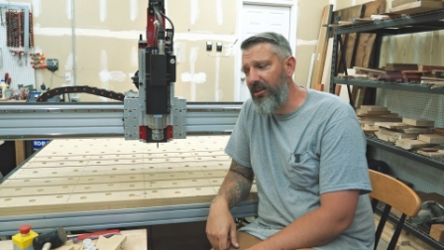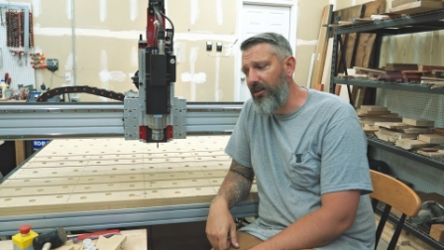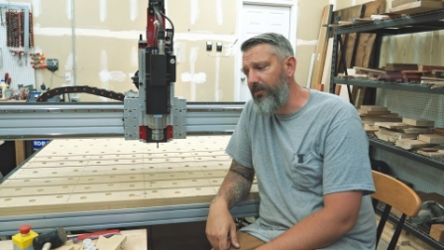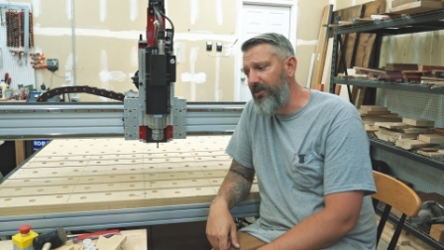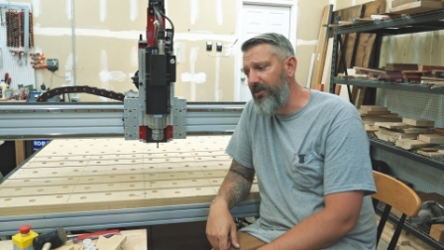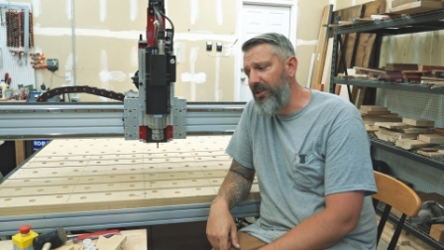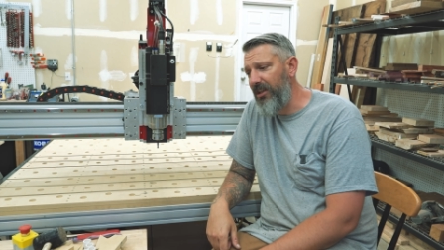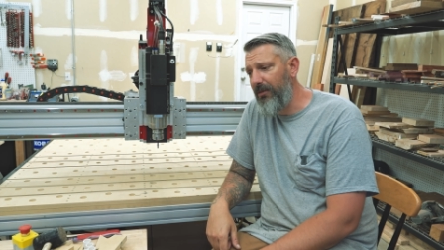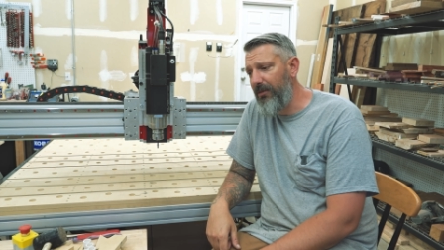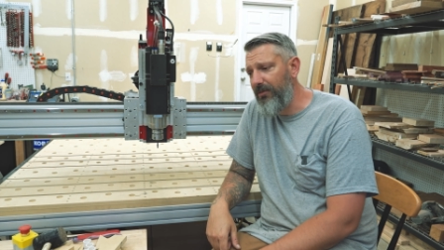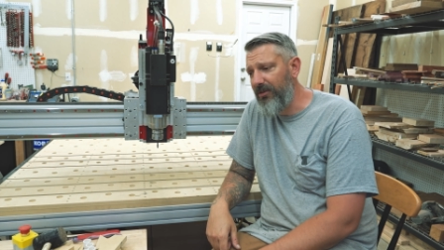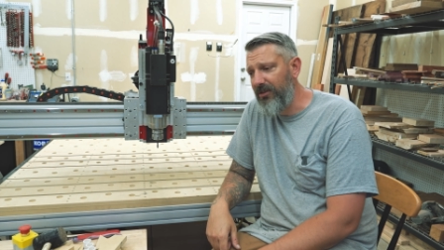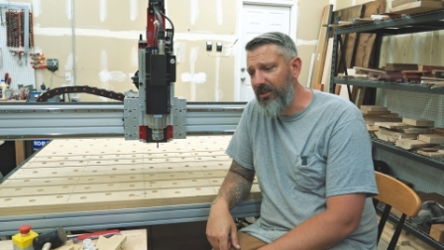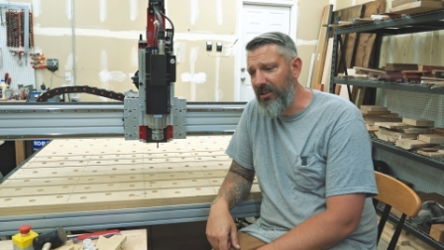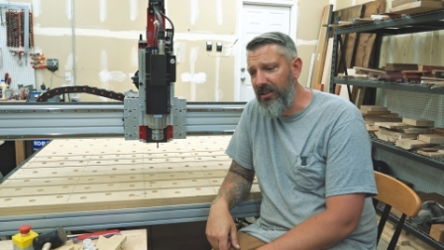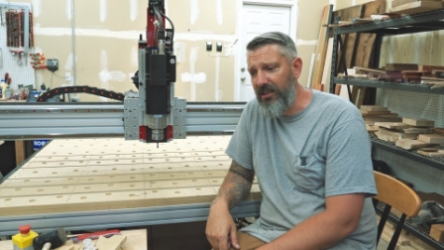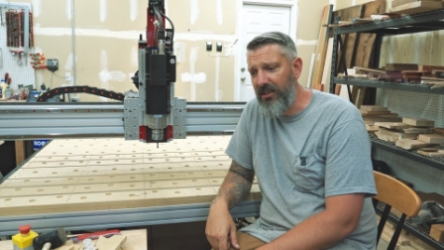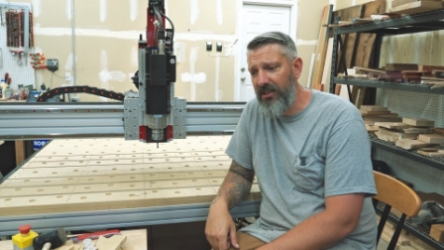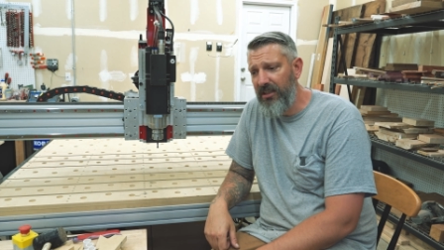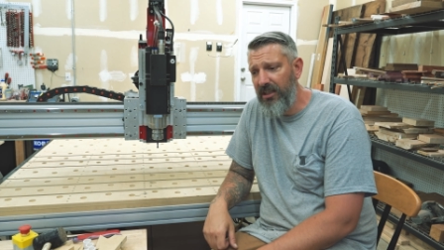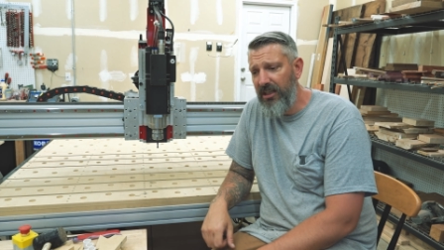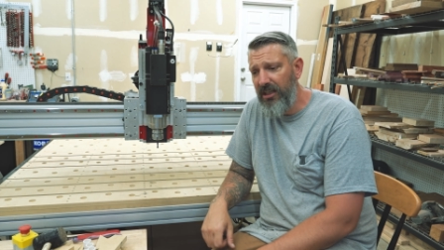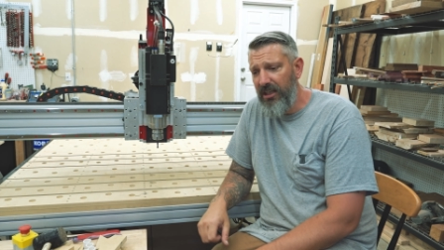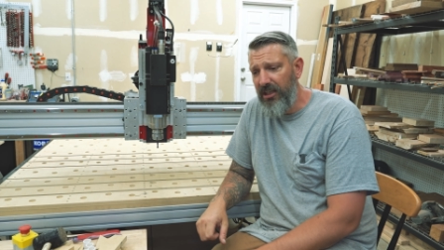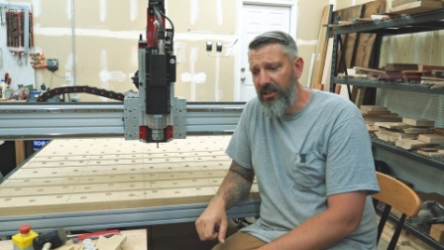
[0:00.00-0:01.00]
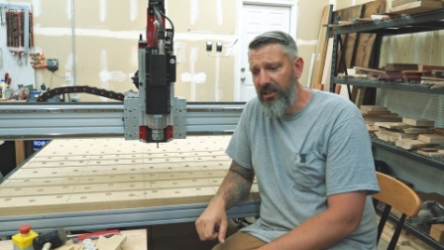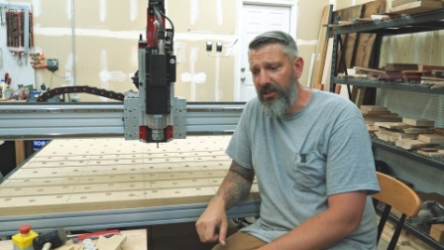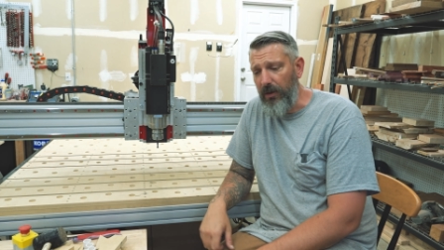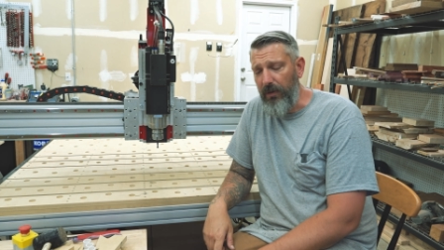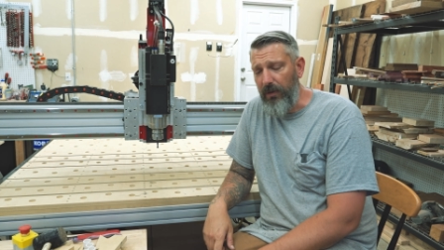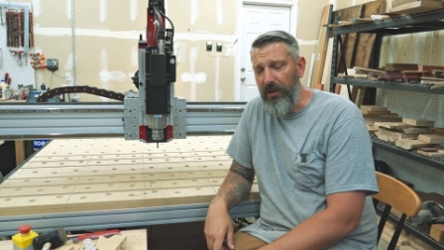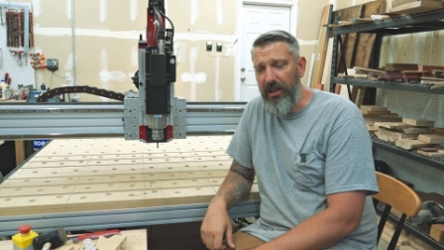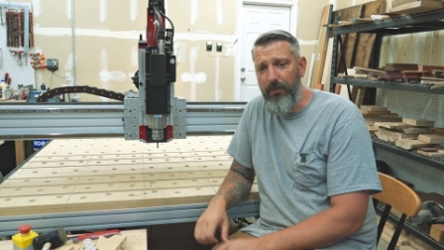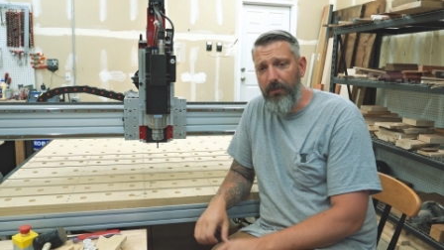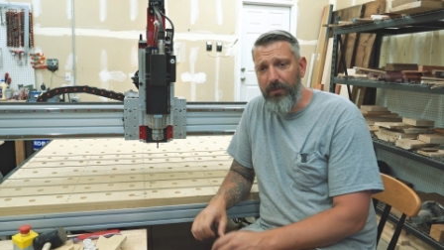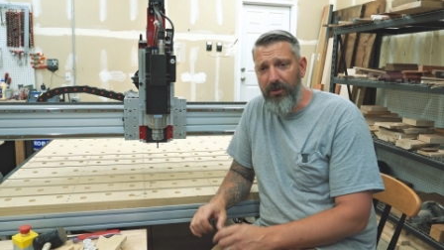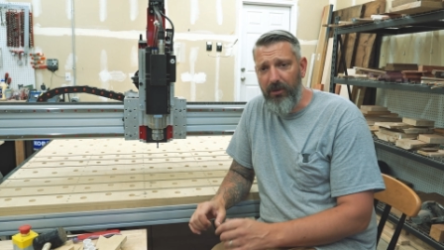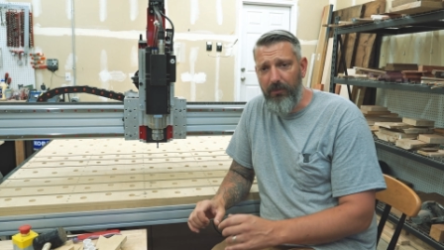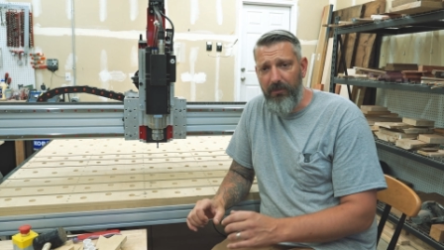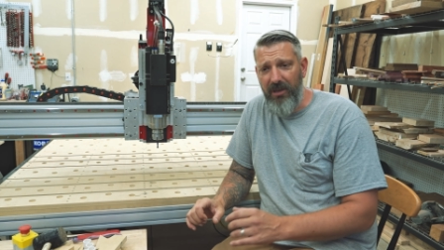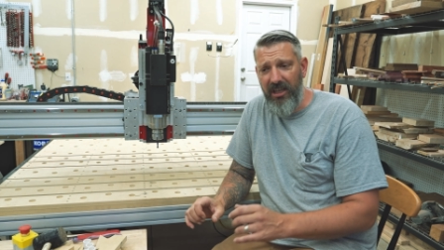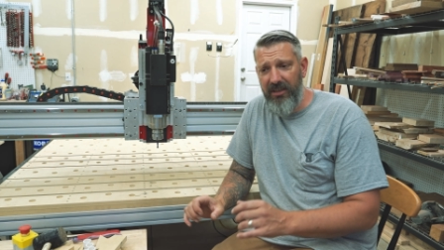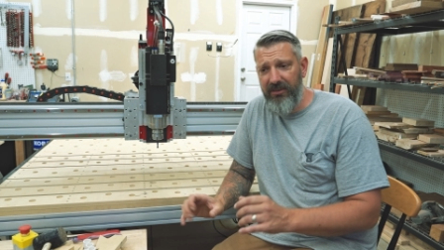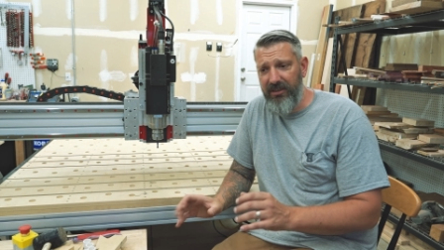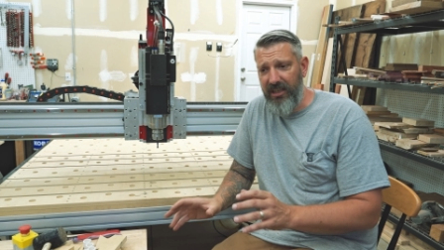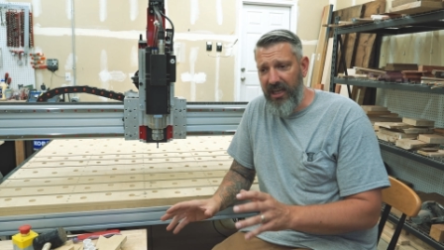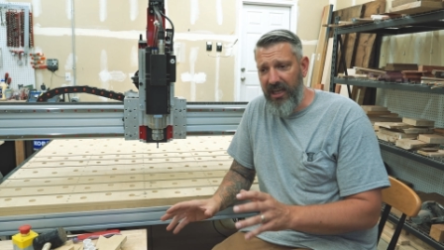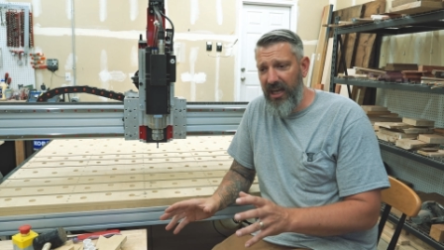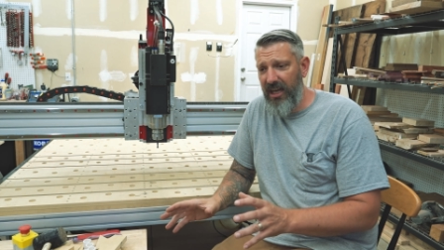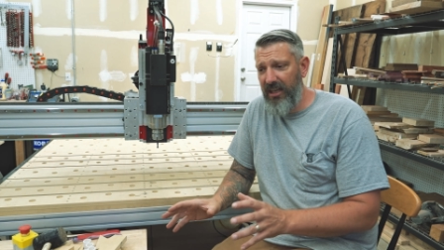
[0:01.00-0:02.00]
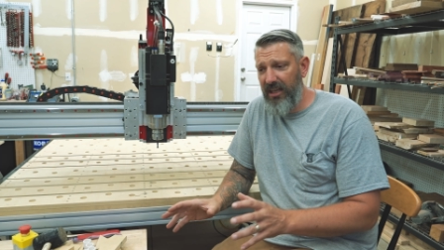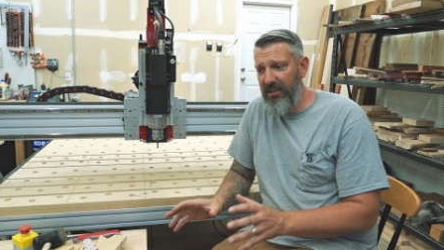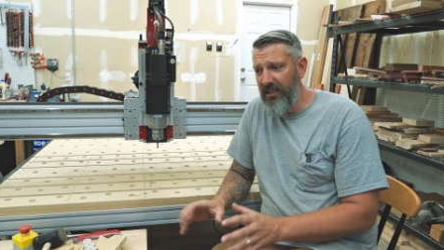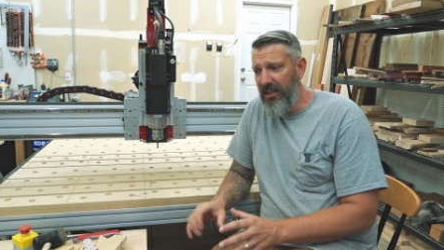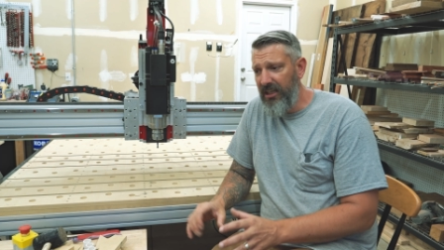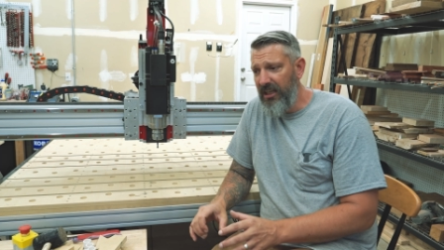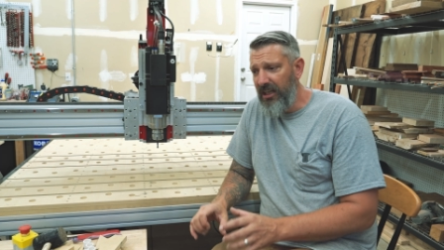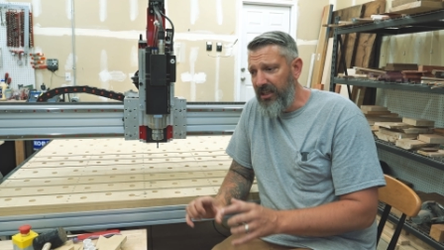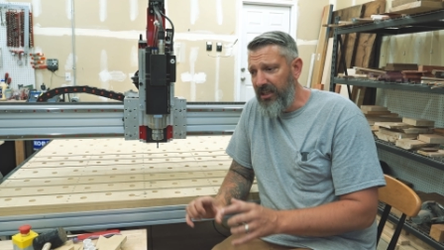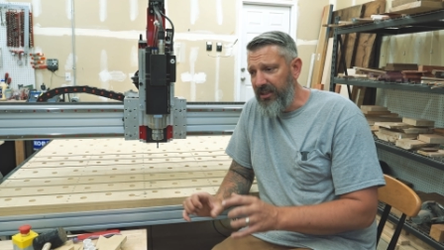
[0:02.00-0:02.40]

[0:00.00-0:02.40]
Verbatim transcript: I'll be able to, you know, implement that.